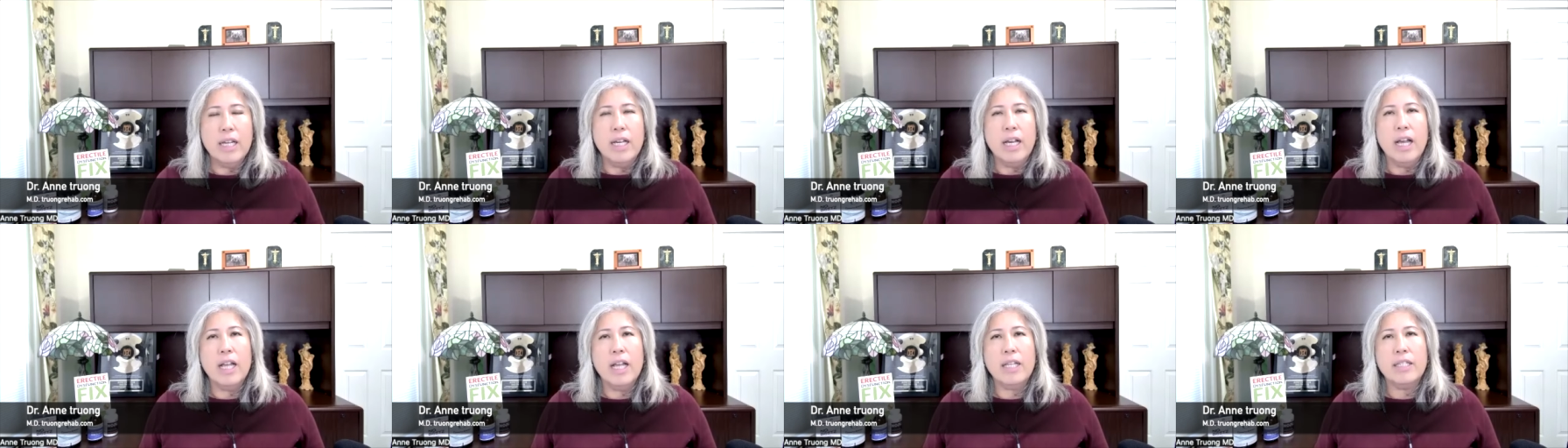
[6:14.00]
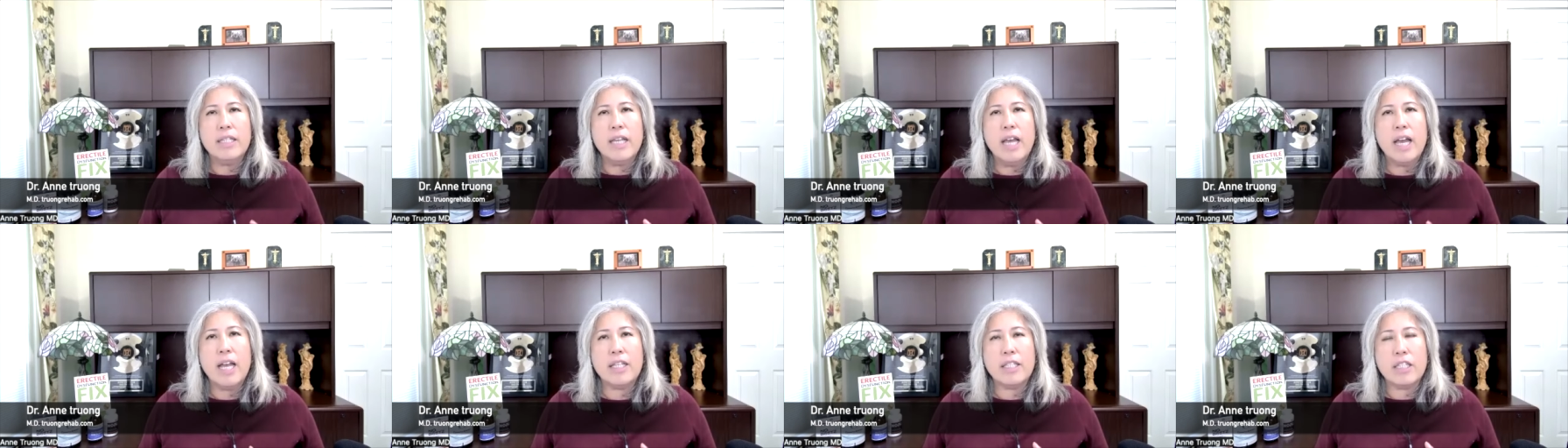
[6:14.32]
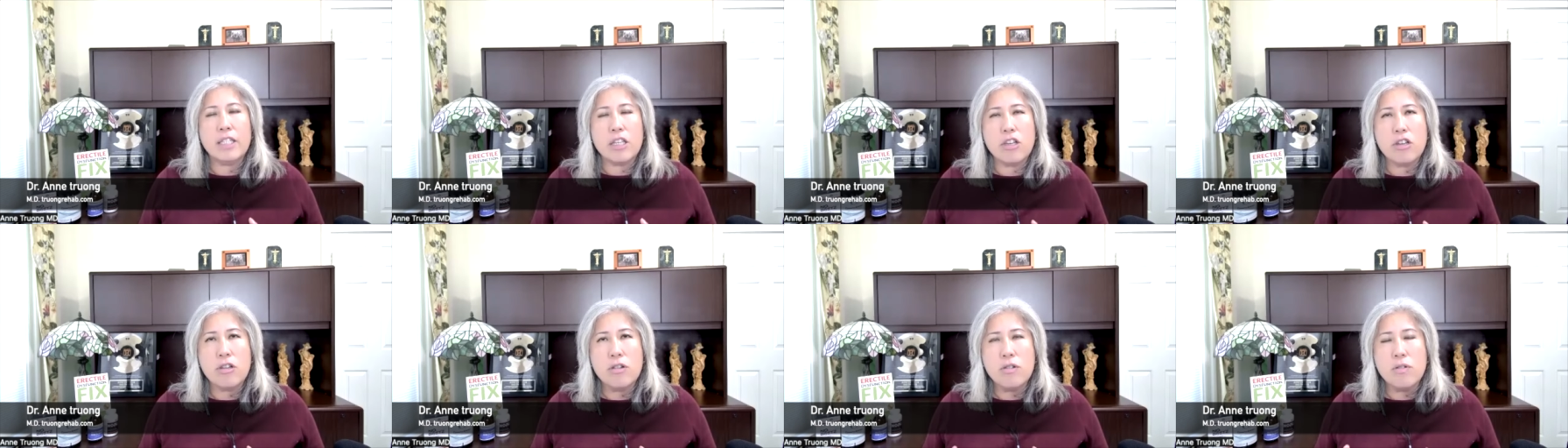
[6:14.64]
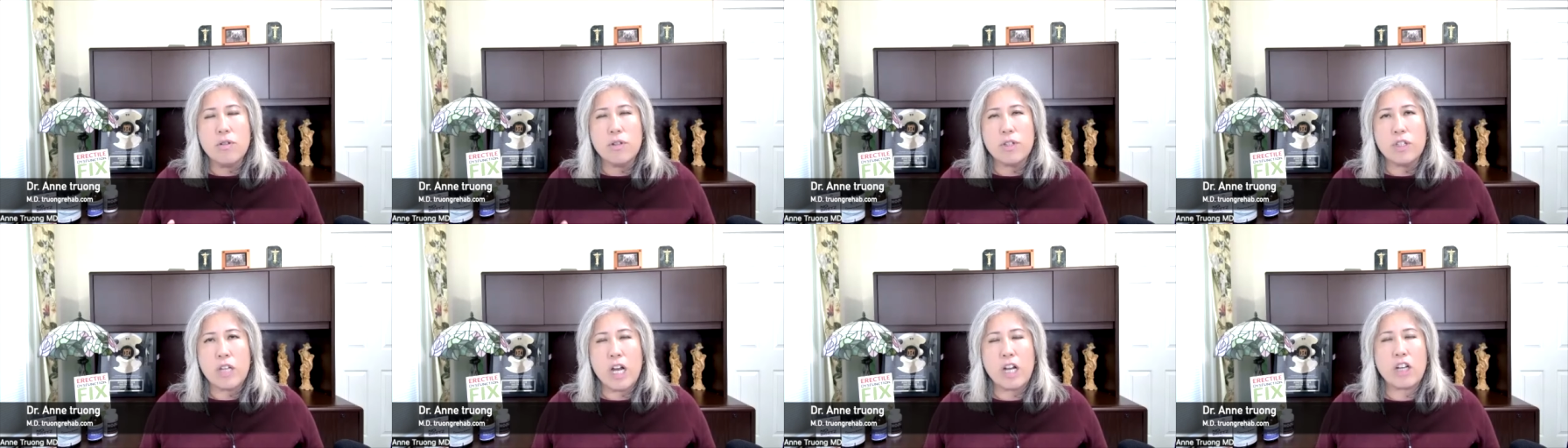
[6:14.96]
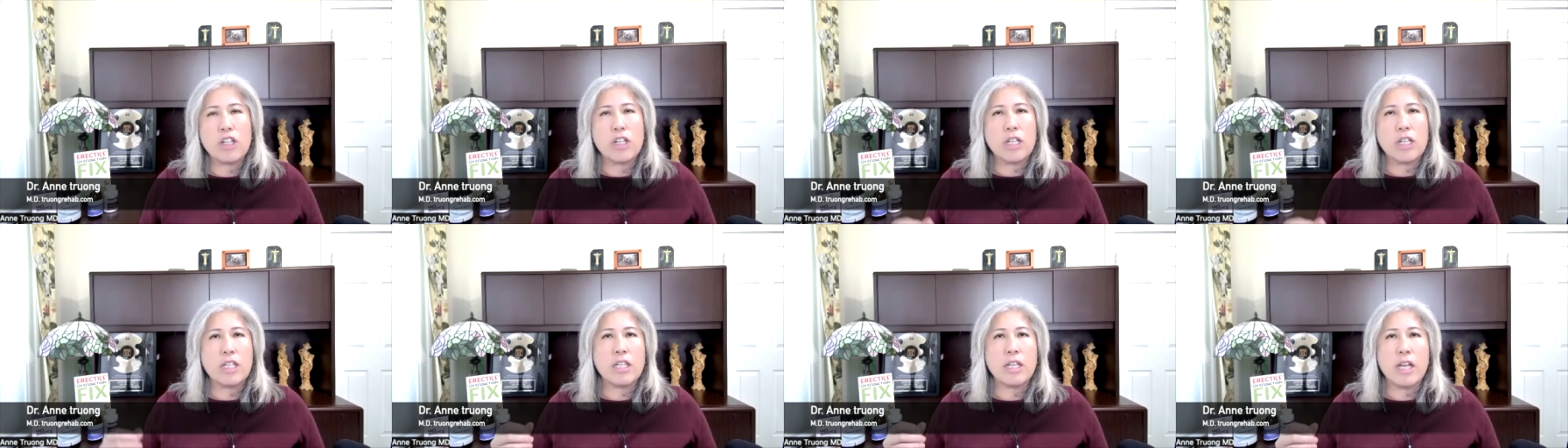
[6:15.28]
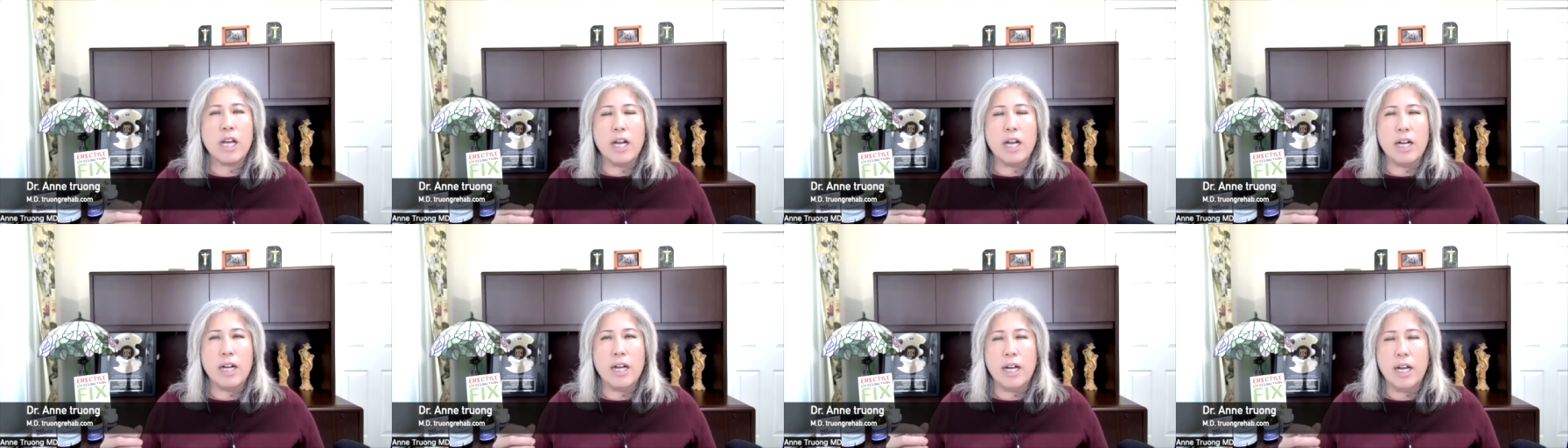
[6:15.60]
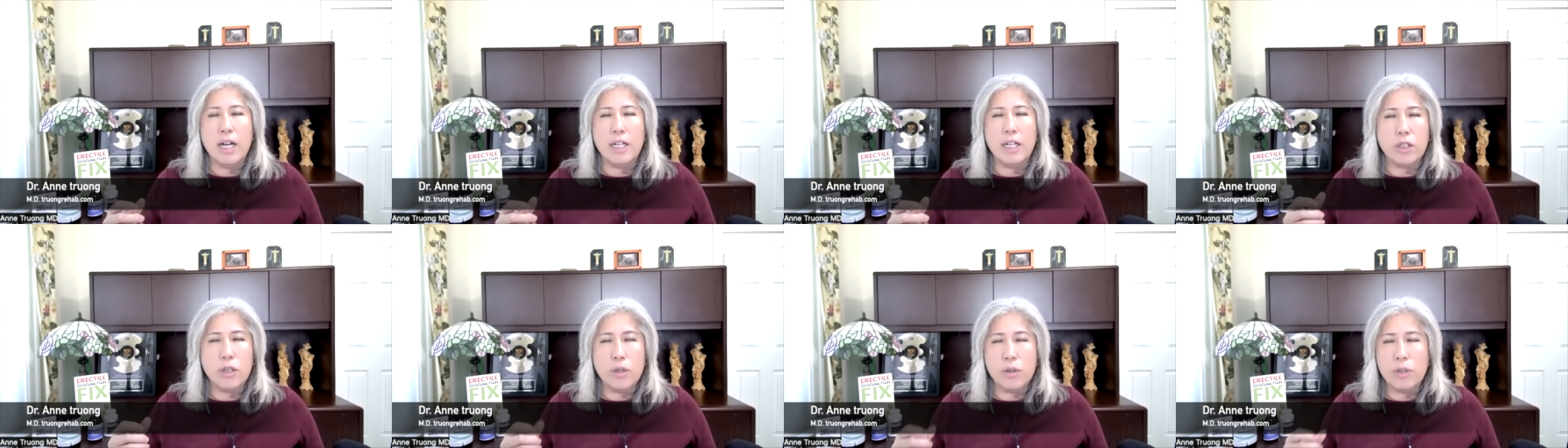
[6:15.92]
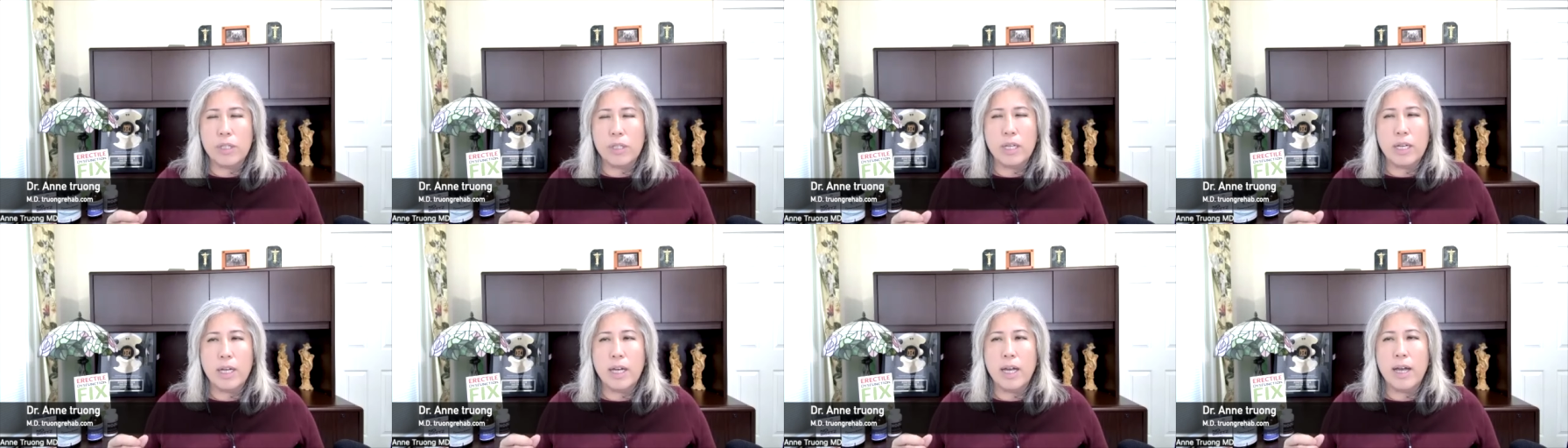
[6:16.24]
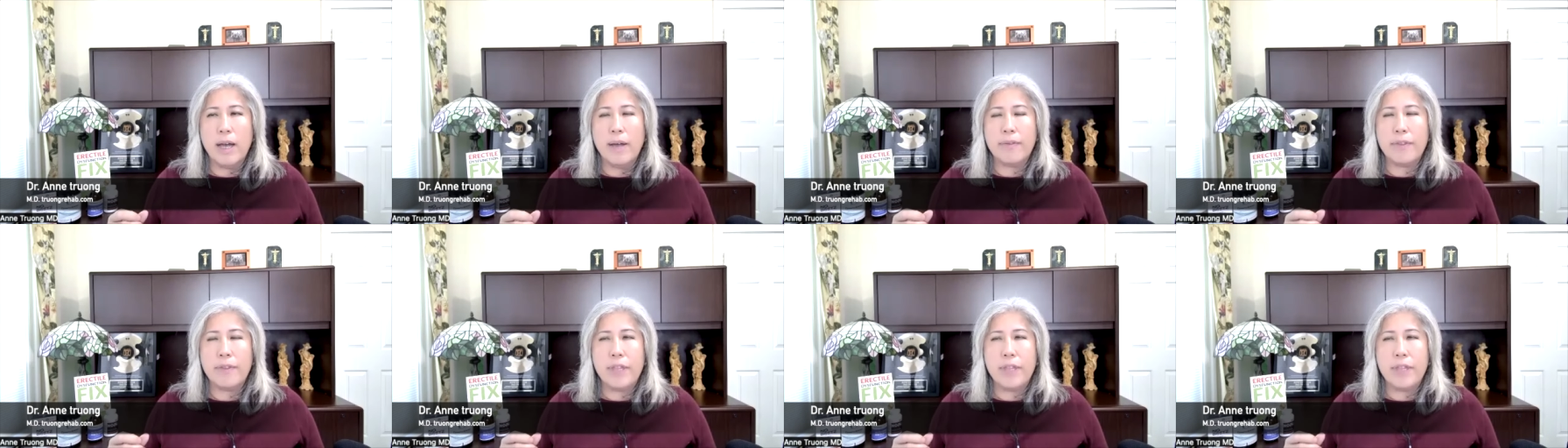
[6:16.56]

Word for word: and then you suction, uh, uh, use the,